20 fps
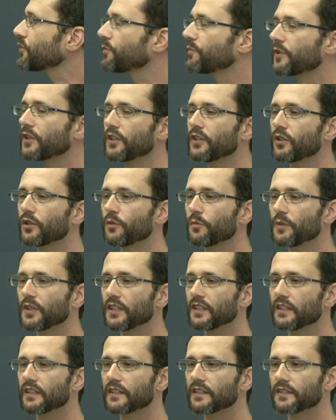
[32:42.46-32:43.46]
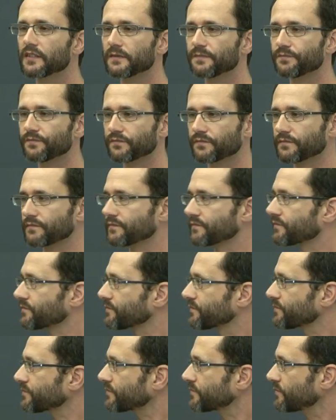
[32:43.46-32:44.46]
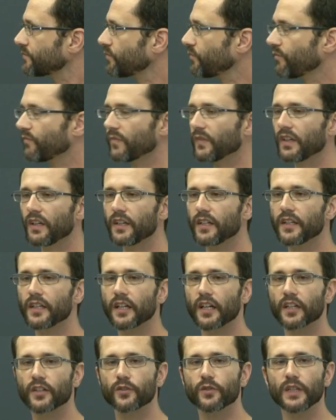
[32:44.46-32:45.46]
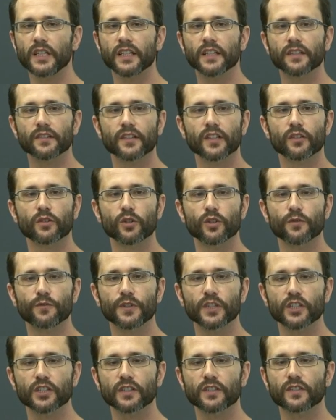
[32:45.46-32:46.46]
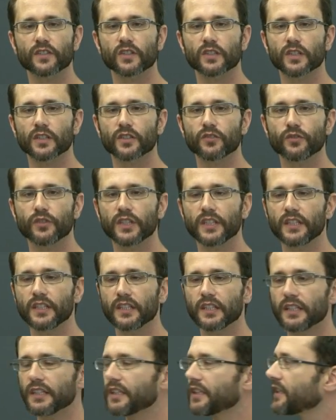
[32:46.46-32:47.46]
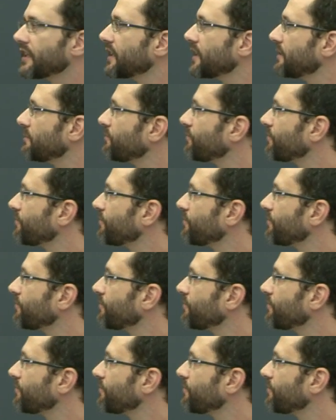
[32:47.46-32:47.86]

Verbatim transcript: two polynomials uh, agree, their coefficients agree uh,